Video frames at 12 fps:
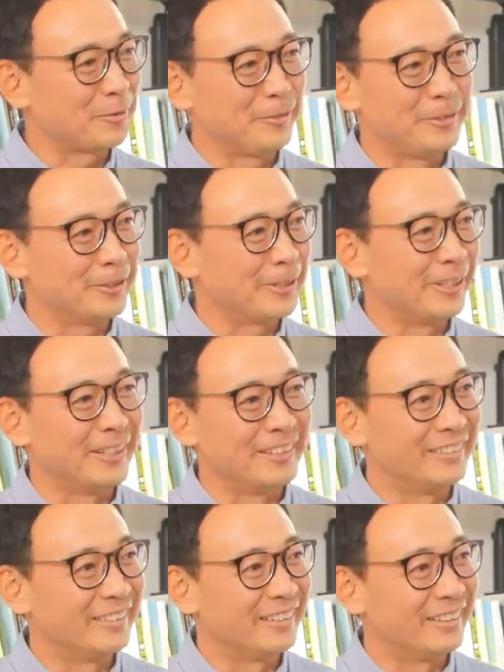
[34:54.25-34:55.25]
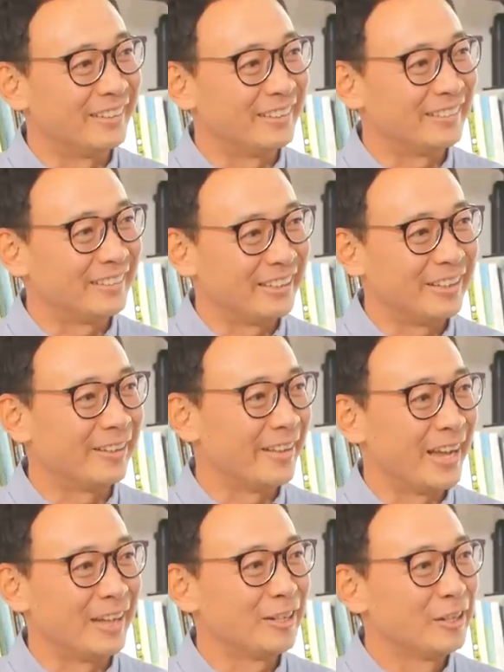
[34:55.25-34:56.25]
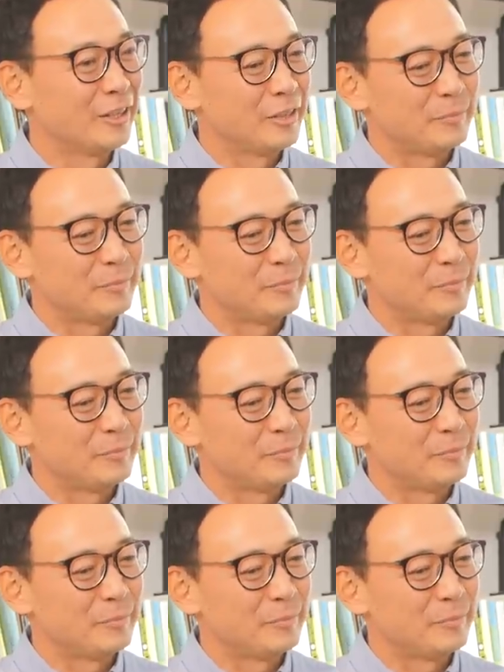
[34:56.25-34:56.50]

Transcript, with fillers: makes me feel good to to hear that